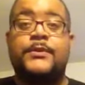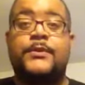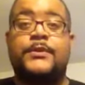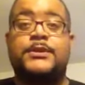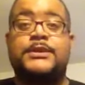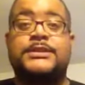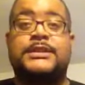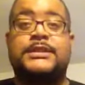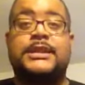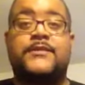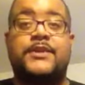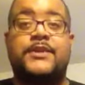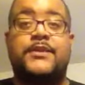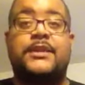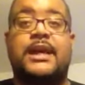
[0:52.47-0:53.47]
or just the love
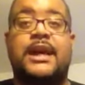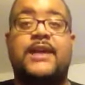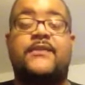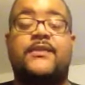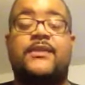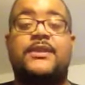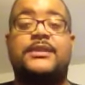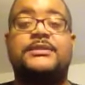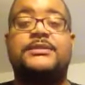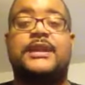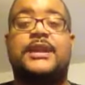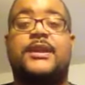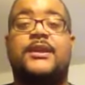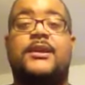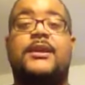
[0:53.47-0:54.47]
of your life,
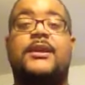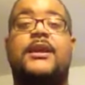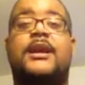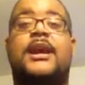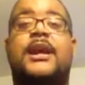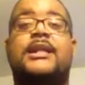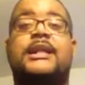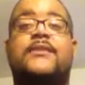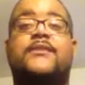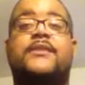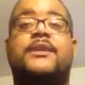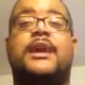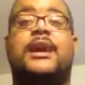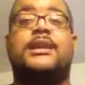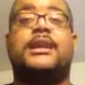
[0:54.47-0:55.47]
saying, I love
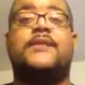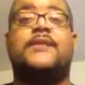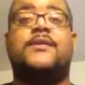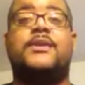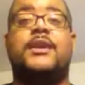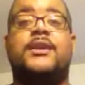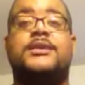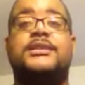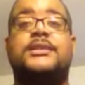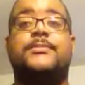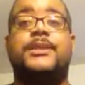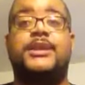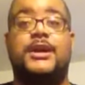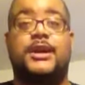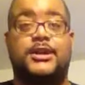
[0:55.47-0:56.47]
you, and you
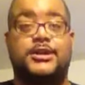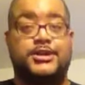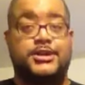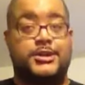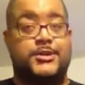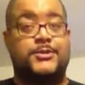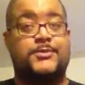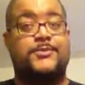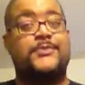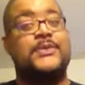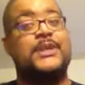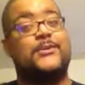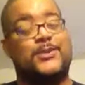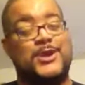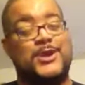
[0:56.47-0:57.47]
simply Konjo.
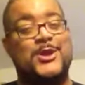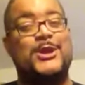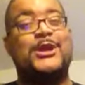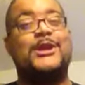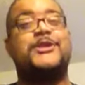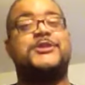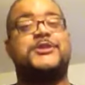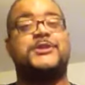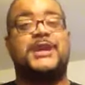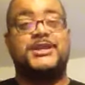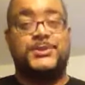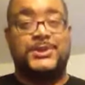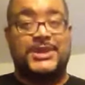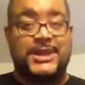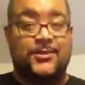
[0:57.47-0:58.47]
When you hear the lyrics, you guys
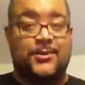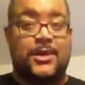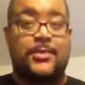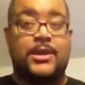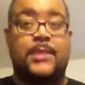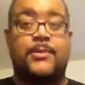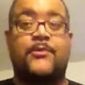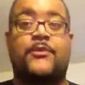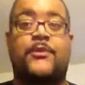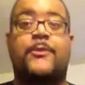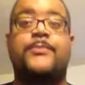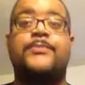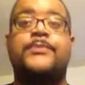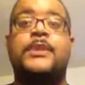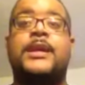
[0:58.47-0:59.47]
will get where I'm coming
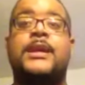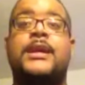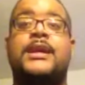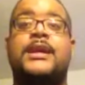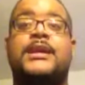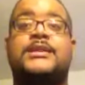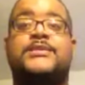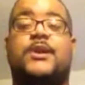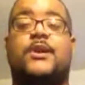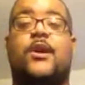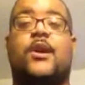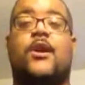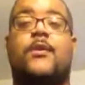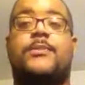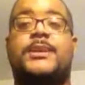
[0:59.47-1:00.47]
from. It's very
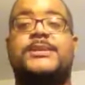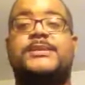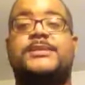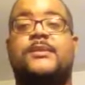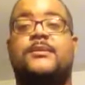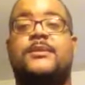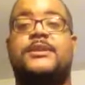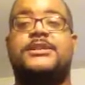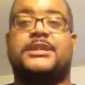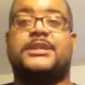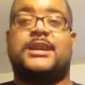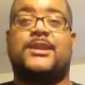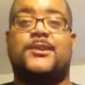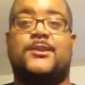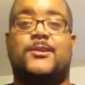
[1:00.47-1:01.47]
R&B soulish, and
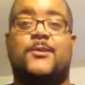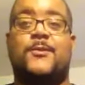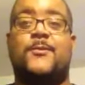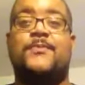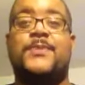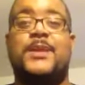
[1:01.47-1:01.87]
I know